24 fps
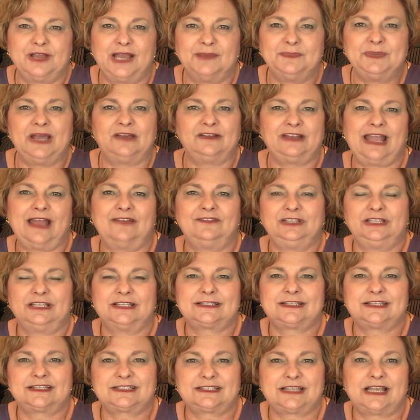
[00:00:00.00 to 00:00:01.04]
about having a
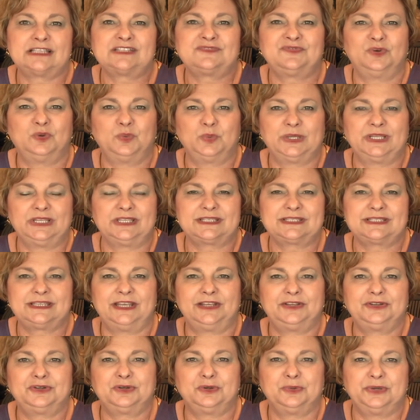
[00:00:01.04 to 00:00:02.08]
successful real
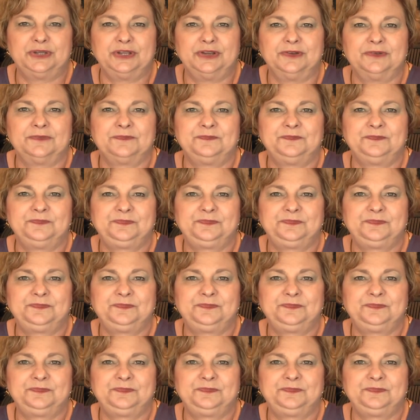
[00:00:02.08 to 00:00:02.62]
estate career.